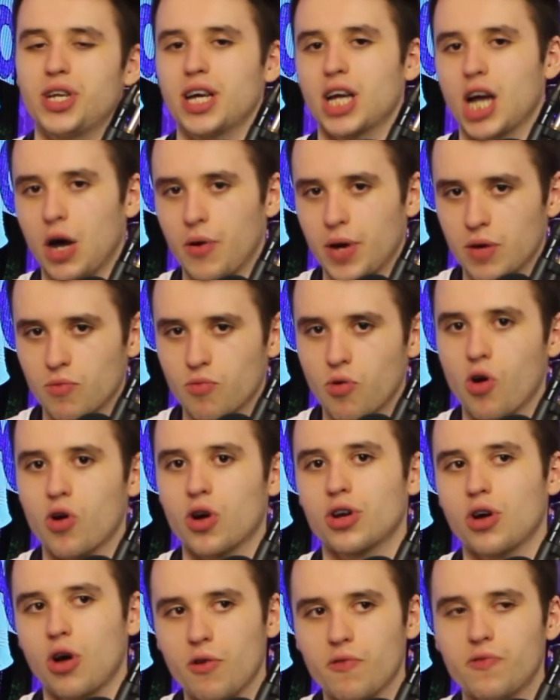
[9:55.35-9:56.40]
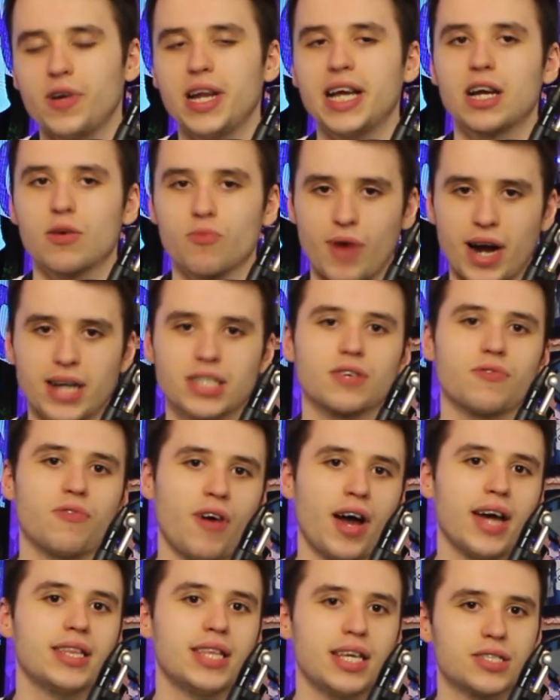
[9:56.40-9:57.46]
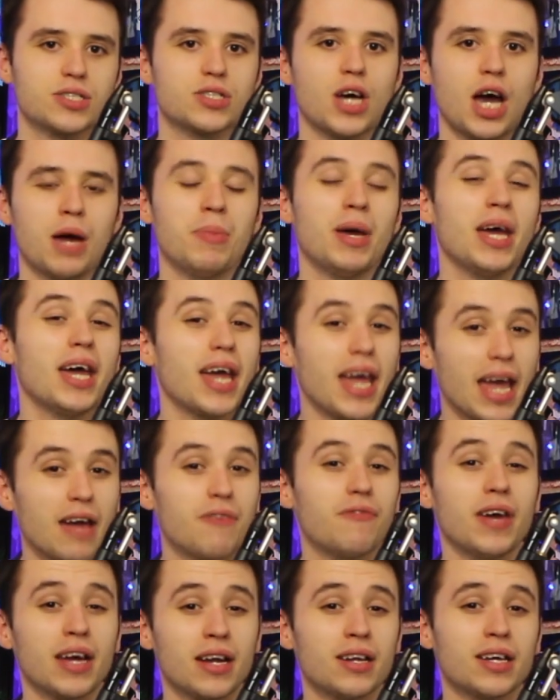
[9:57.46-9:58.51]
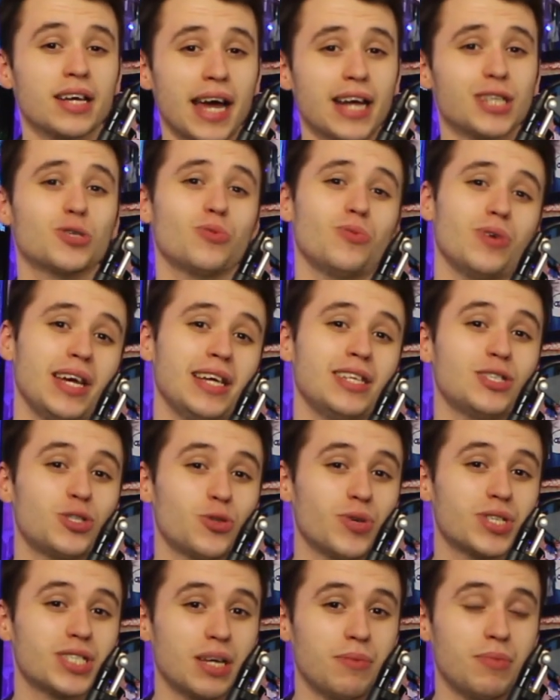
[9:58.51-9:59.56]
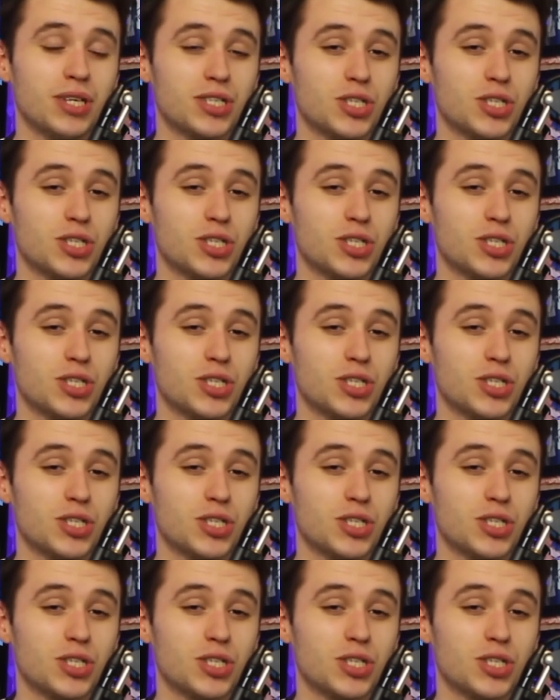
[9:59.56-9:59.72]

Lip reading: it going wrong, and hopefully can rectify it this time if England gets into a similar